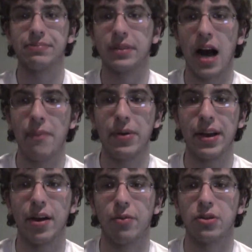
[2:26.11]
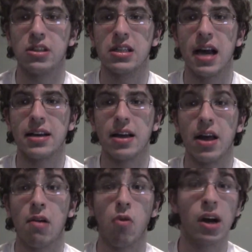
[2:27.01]
topic here, which is the idea
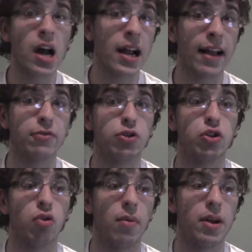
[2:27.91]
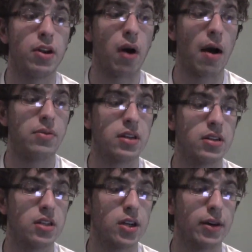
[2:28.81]
that what kind of games would you want me to do? I was
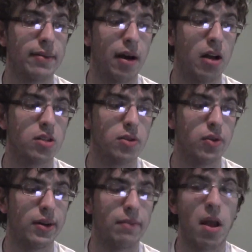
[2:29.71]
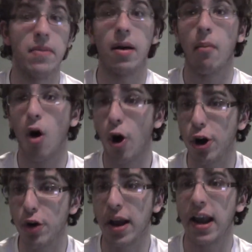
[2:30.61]
considering possibly doing maybe a
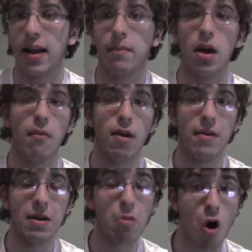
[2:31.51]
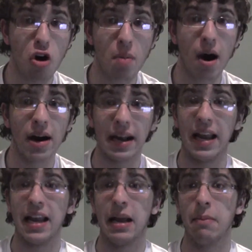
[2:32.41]
Mario game, maybe a Pokemon
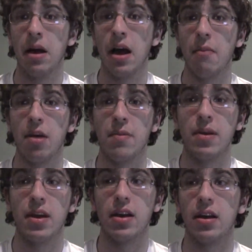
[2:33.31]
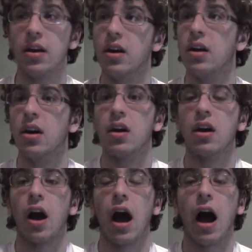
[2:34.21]
game, maybe.
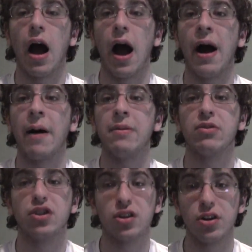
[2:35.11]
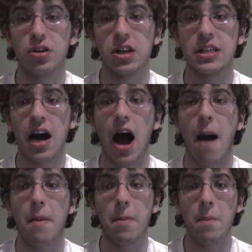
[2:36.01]
Uh, I mean, just understand this now.
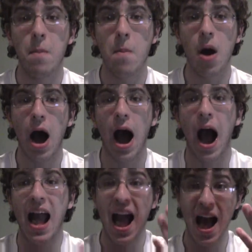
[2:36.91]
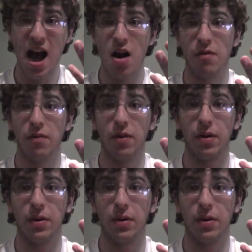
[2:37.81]
I'm a. I have.